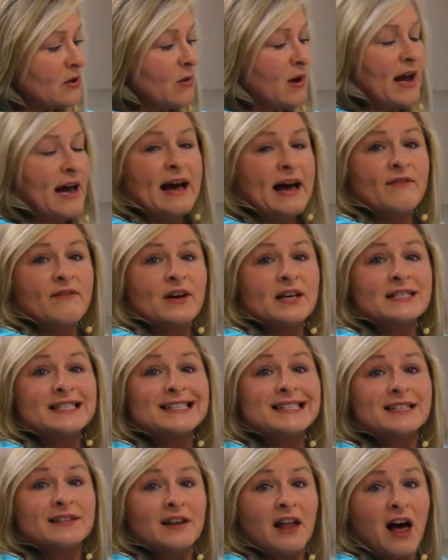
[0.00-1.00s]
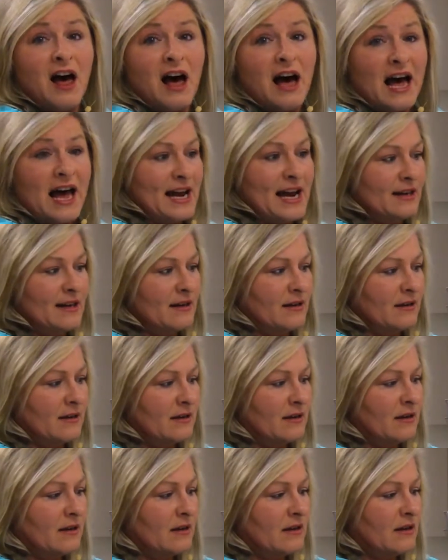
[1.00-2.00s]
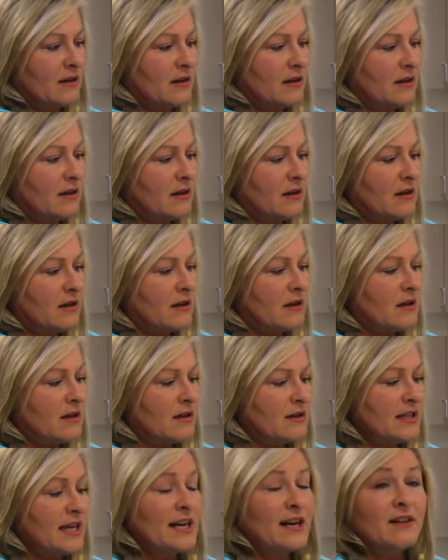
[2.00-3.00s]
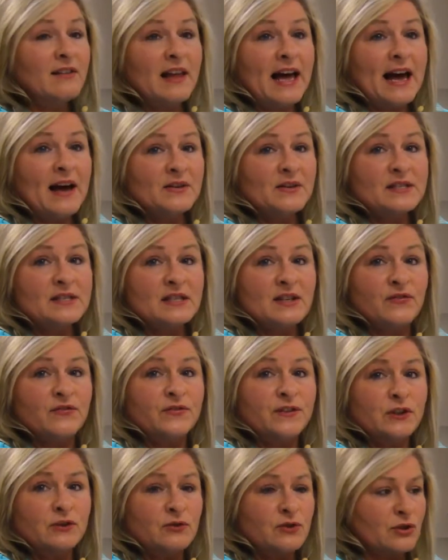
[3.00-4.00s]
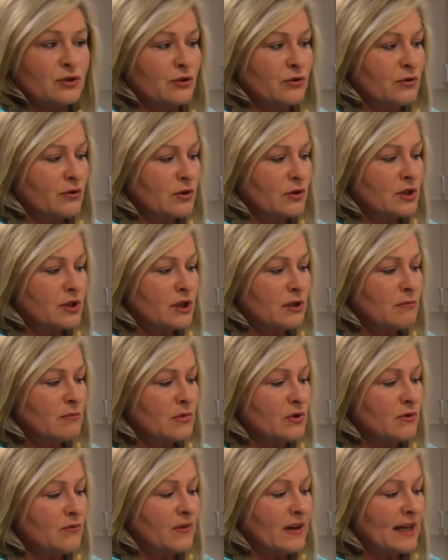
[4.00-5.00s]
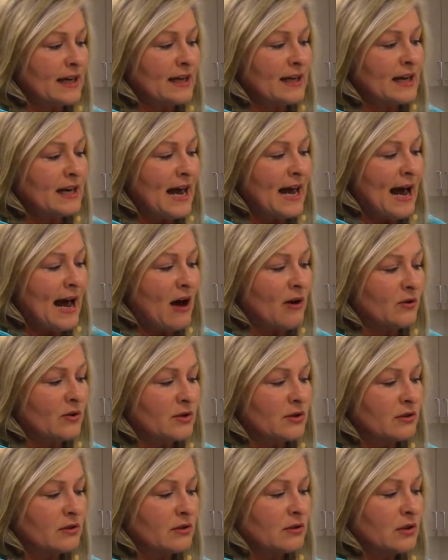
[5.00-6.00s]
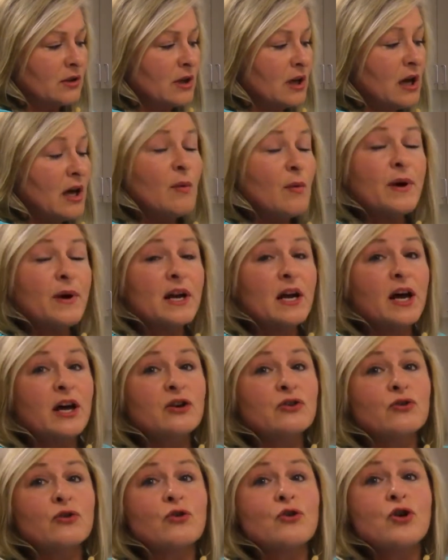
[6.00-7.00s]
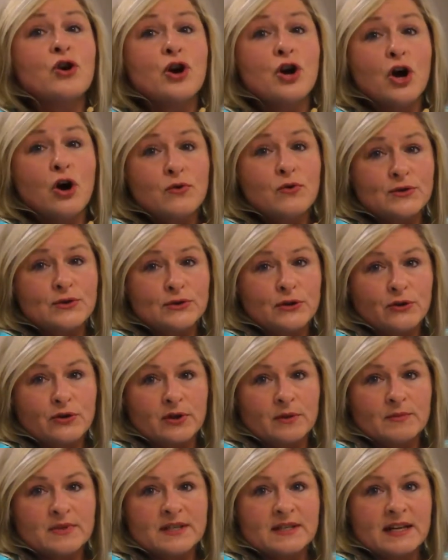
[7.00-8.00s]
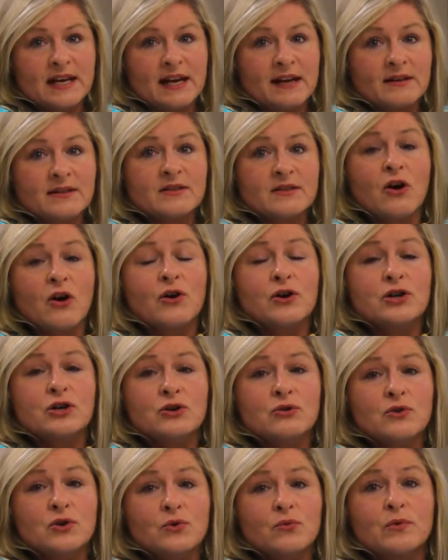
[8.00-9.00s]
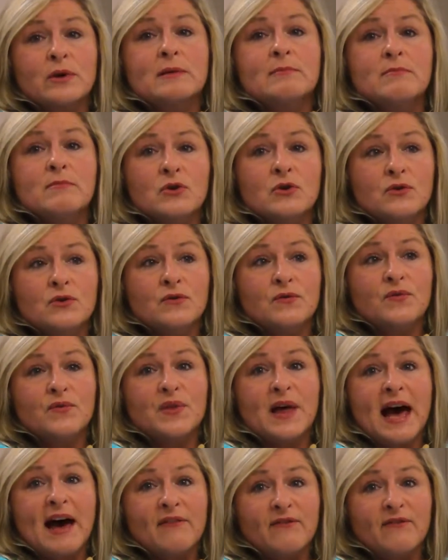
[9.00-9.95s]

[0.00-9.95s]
have a slide that allows the filter to move in and out, but under no circumstance are you to remove that